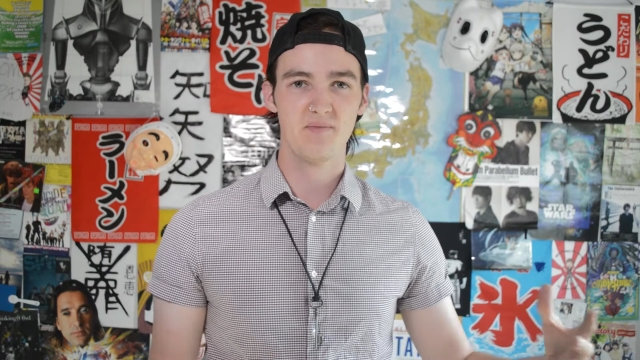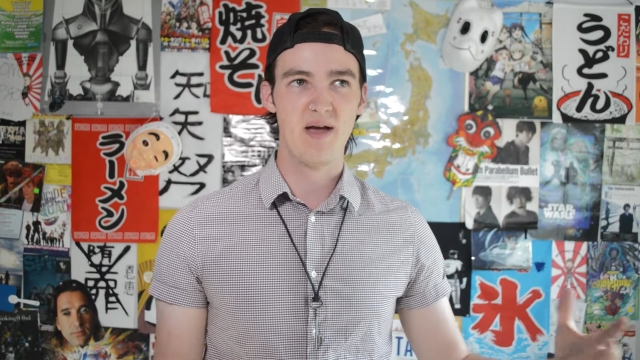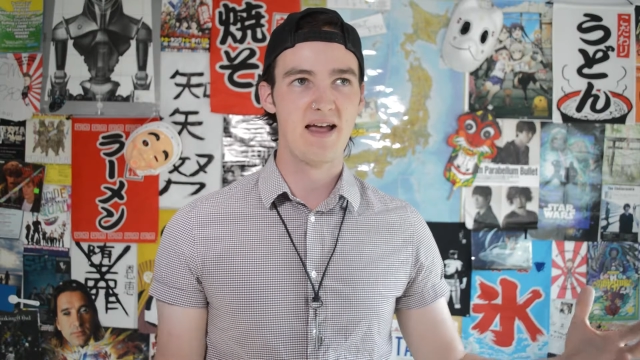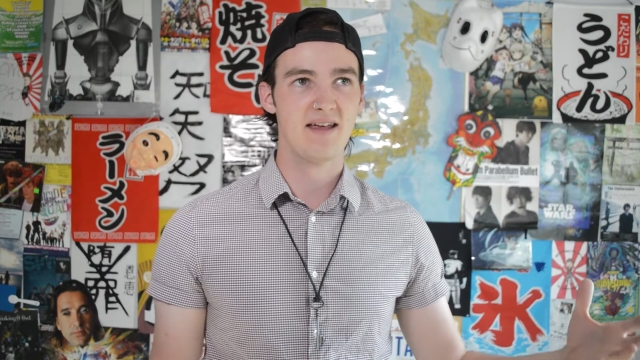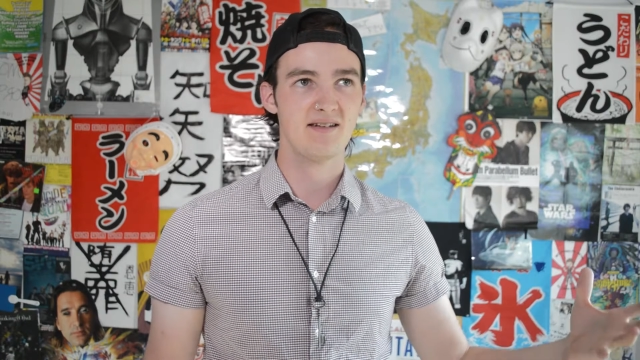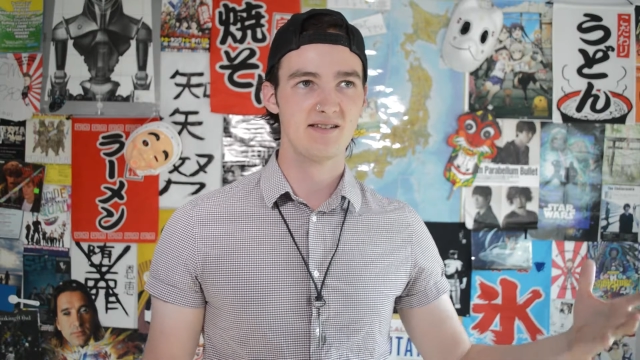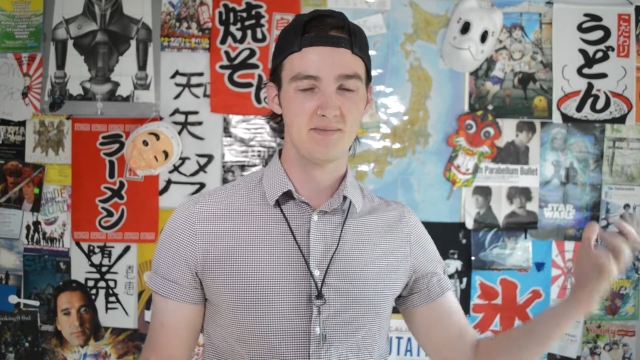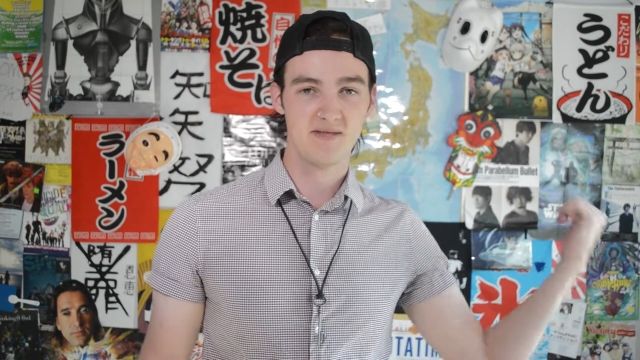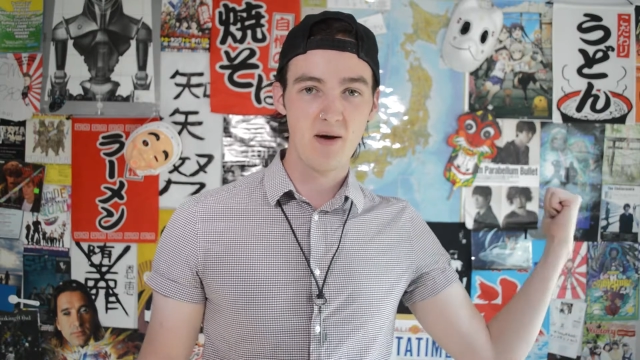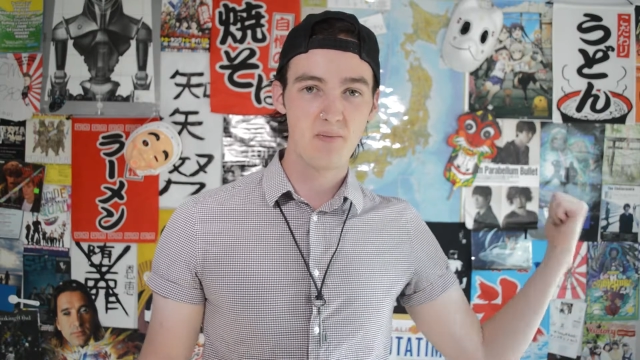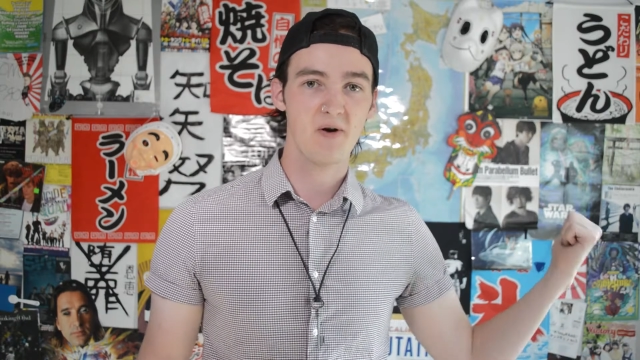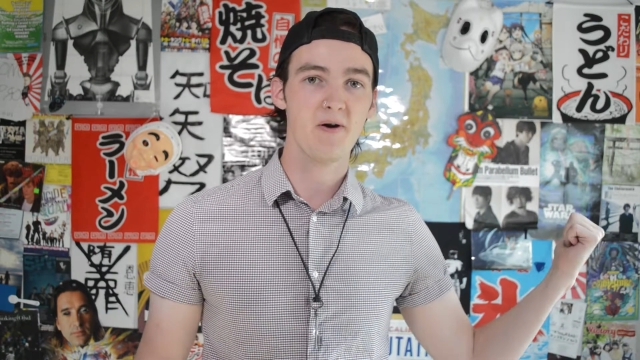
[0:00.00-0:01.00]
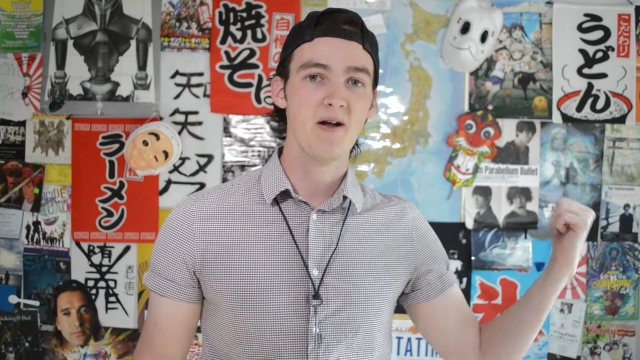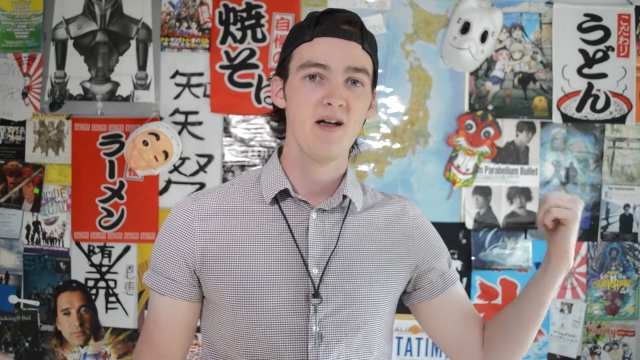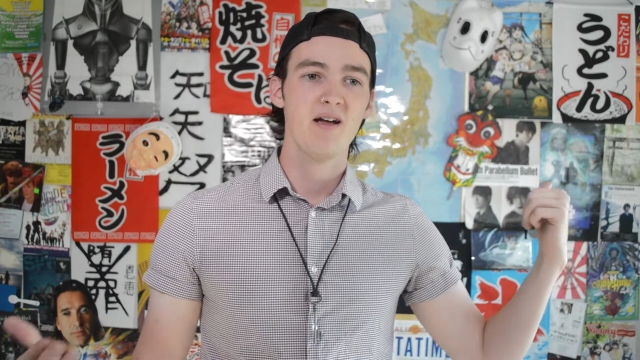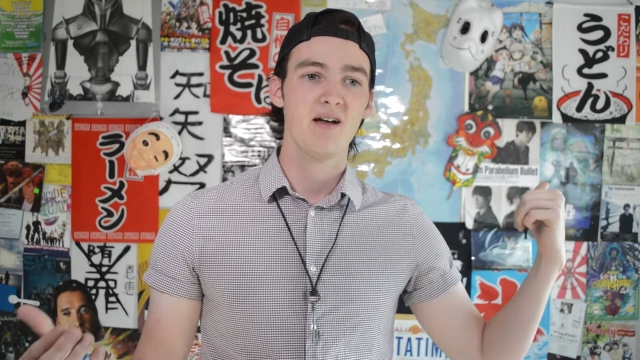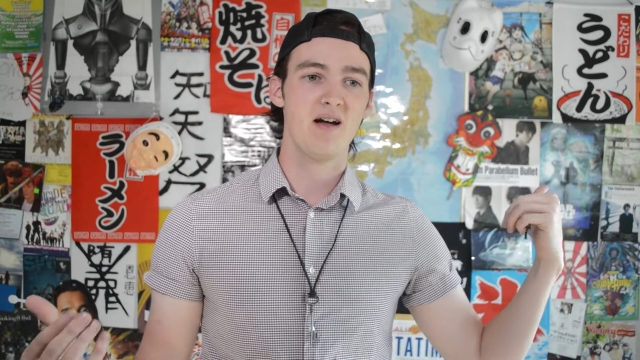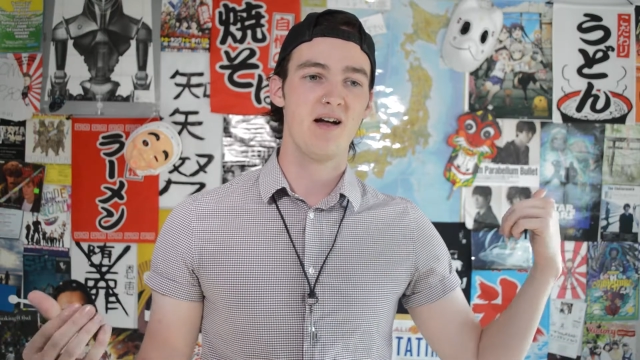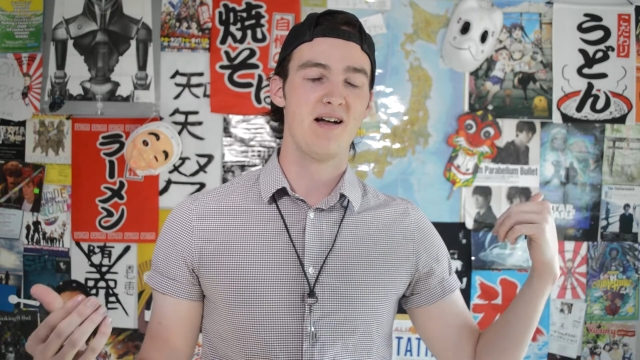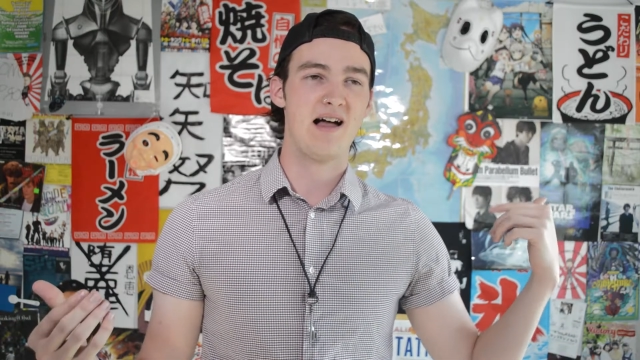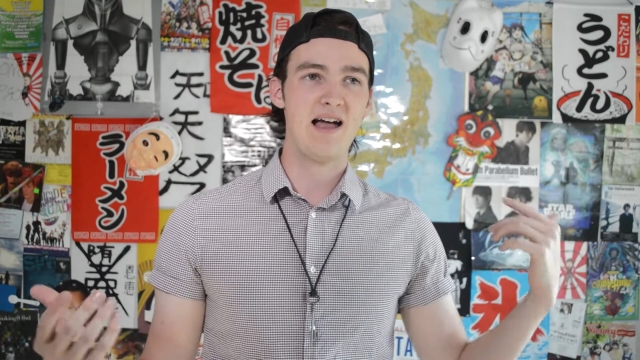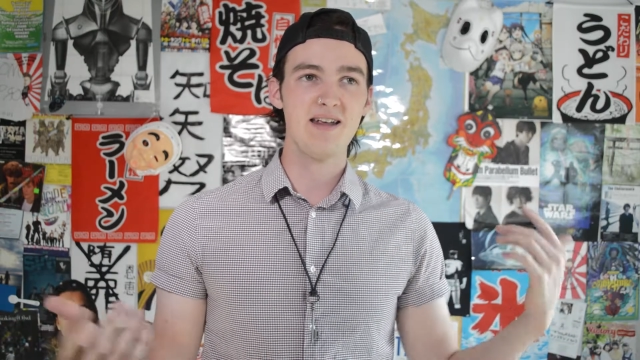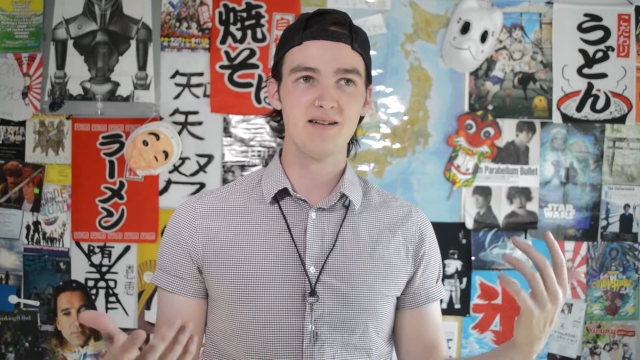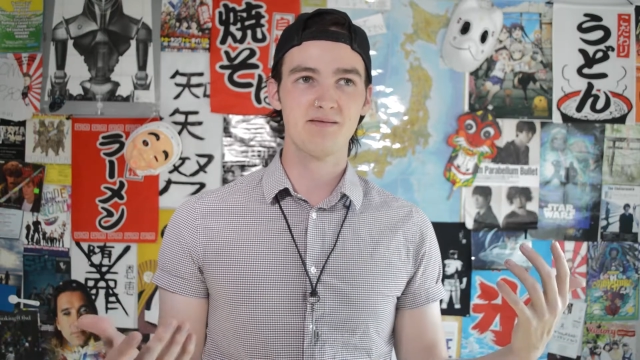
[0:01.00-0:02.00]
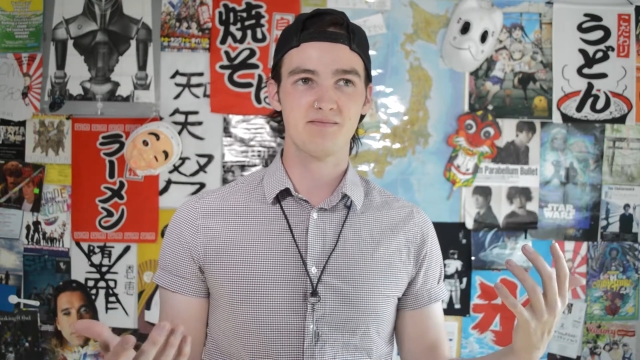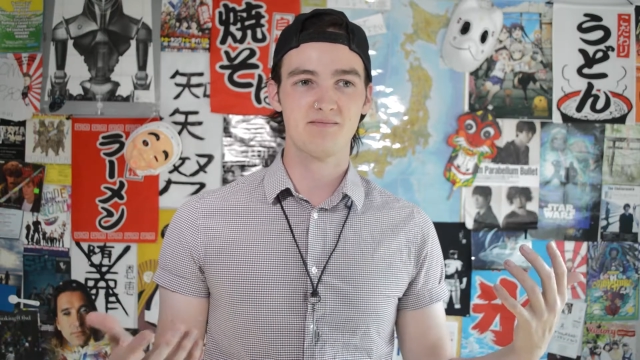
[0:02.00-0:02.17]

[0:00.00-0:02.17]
back in September, I,